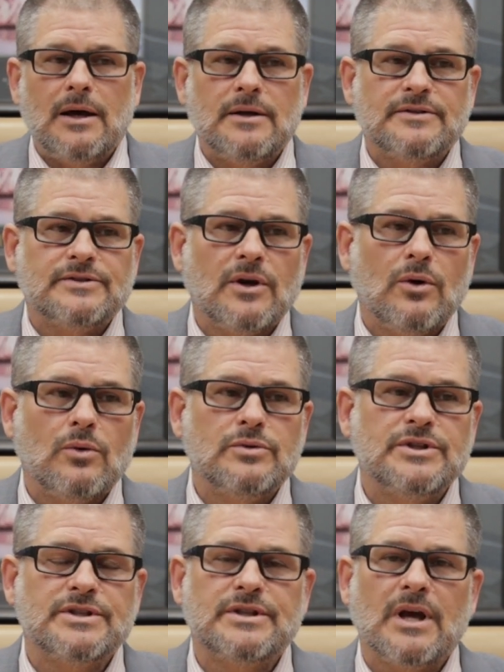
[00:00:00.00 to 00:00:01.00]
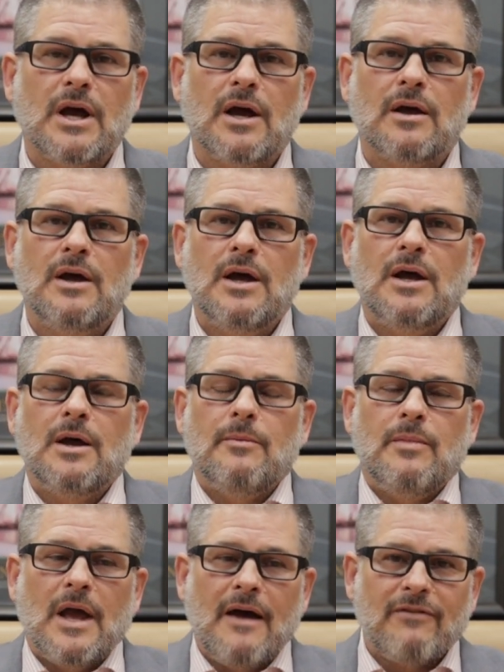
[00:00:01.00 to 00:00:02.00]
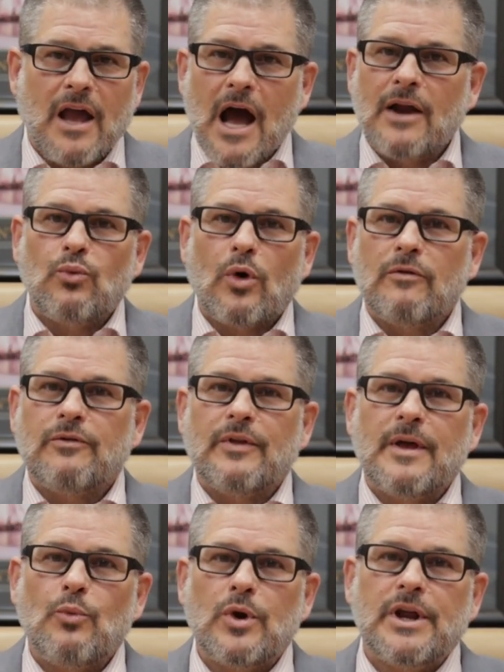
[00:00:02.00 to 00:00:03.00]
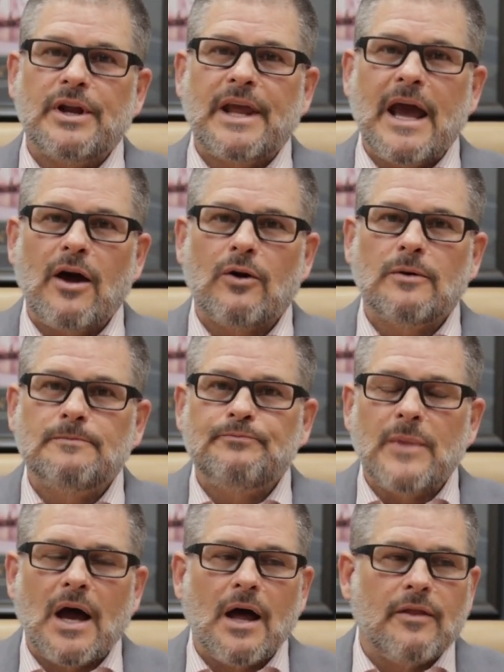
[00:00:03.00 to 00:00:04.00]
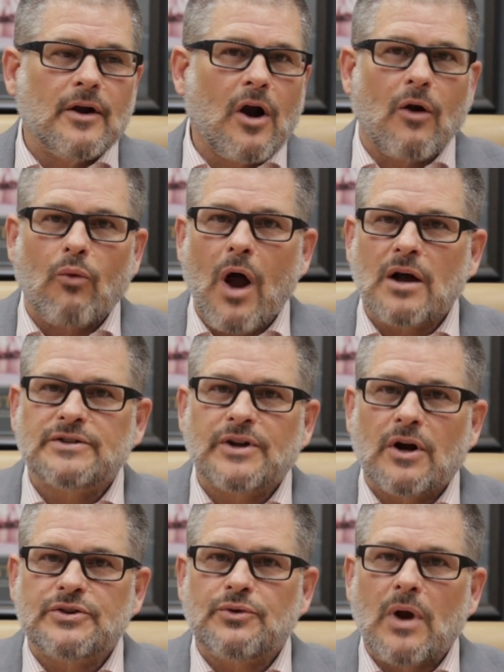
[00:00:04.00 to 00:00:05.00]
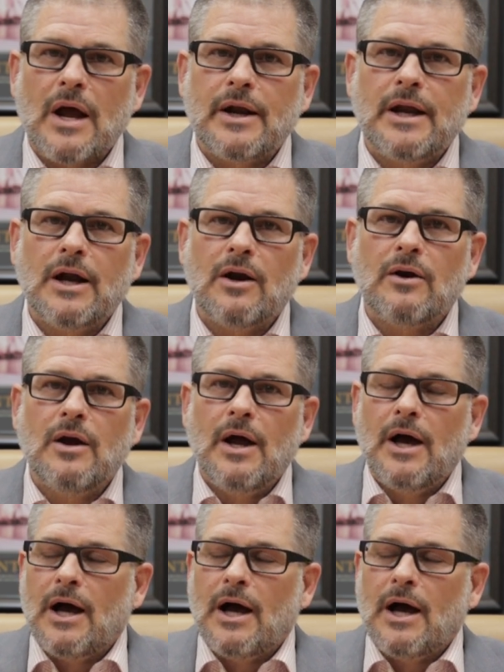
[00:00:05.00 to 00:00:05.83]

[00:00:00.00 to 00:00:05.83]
So just have a kind word for them when you encounter them. There are rock stars around here.